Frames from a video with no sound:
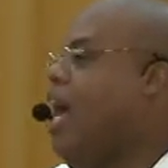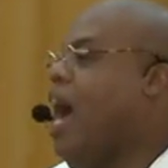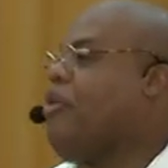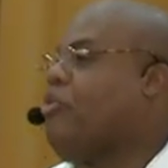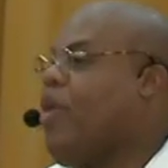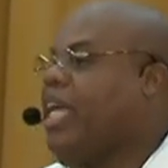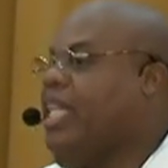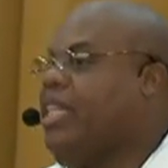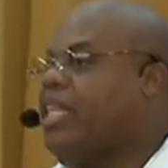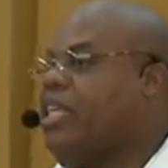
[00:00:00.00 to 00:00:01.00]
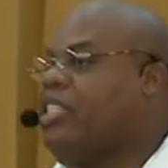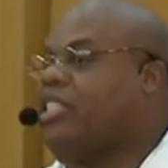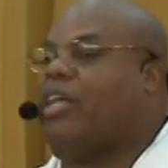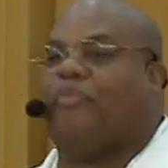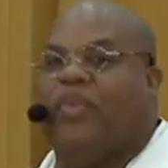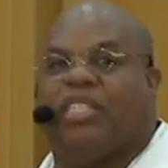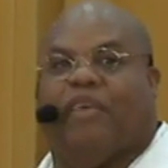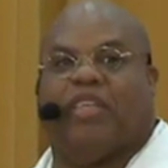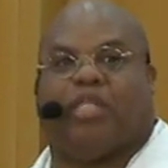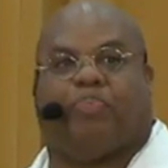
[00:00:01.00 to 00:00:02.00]
I reckon that the sufferings
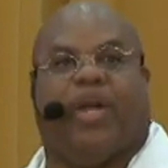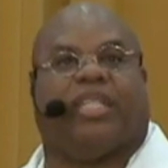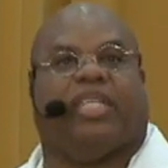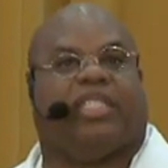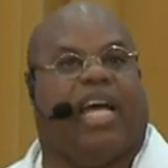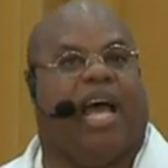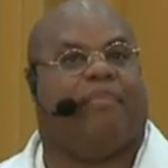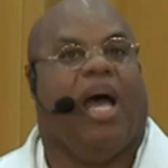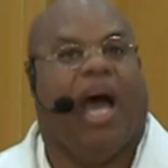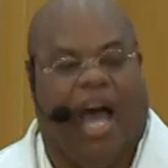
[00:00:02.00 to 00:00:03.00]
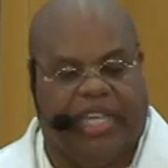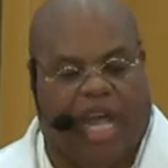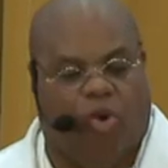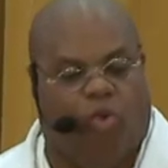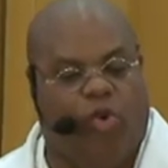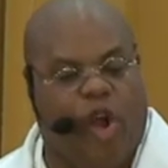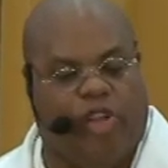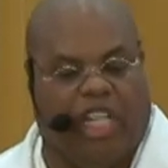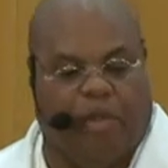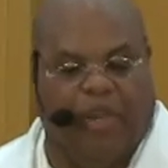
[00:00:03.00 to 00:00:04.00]
of this present time are not
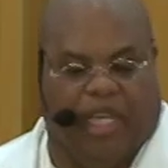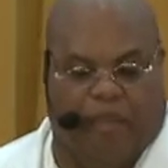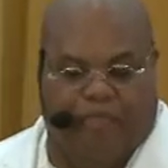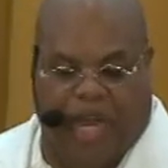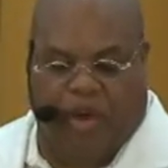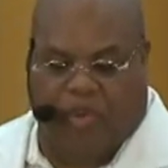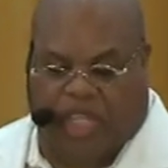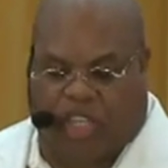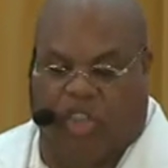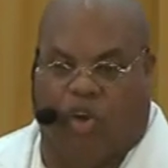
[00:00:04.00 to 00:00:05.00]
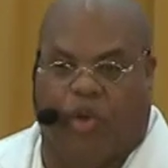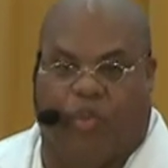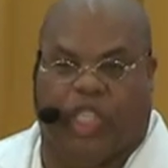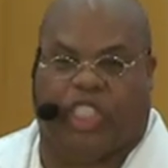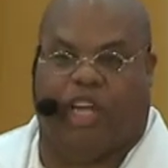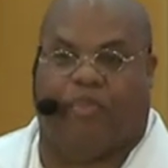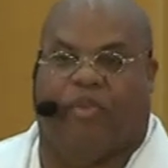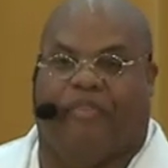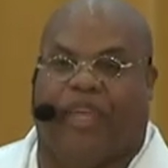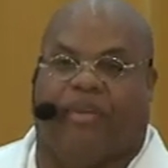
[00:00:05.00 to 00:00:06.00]
worthy to be compared with the glory which shall be
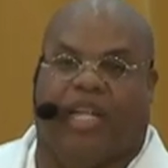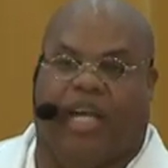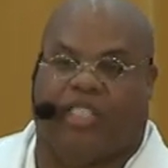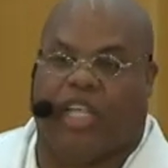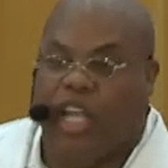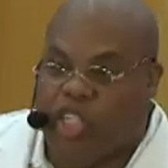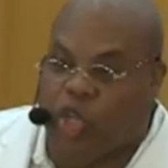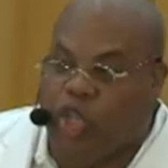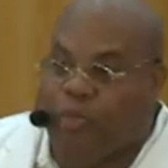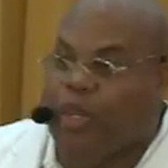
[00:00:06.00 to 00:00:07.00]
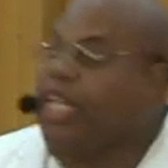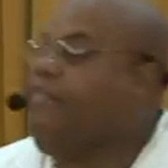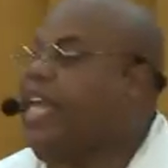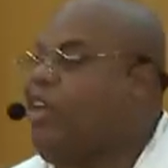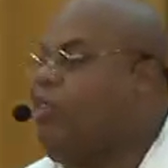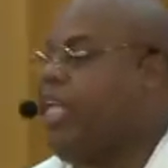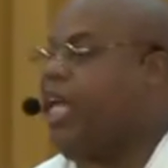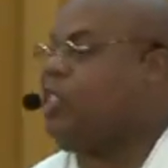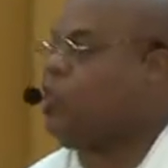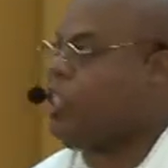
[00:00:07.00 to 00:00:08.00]
revealed in us. Do you believe that only
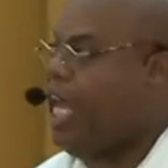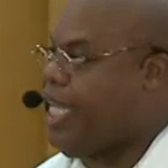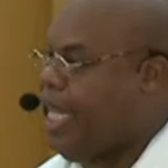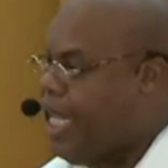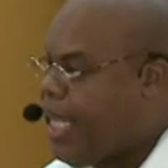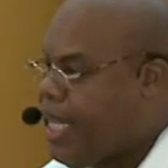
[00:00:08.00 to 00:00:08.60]
on Sunday?